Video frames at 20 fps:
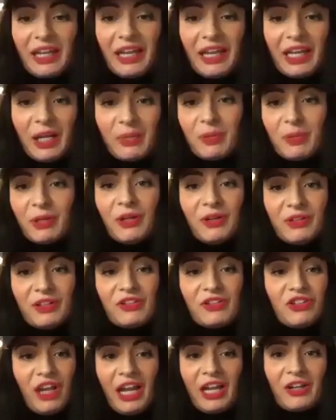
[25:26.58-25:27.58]
and I put it on the
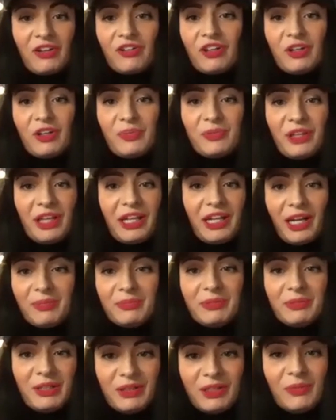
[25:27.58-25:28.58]
chat groups, and
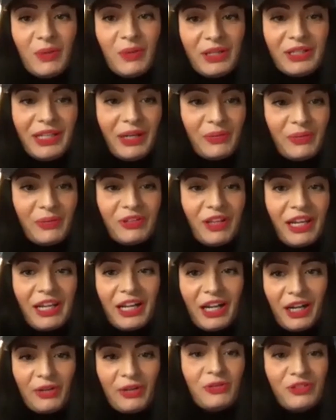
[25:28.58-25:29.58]
I'm the only one that was like
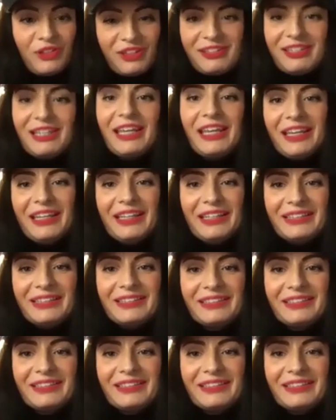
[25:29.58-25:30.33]
close to tears.